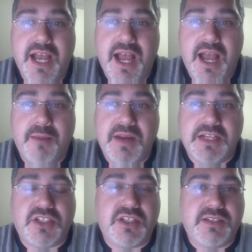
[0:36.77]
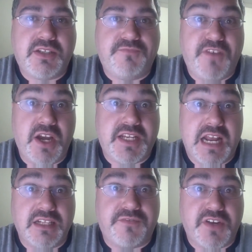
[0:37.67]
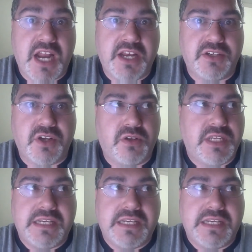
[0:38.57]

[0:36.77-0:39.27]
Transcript: Um, he's very talented for nine years old.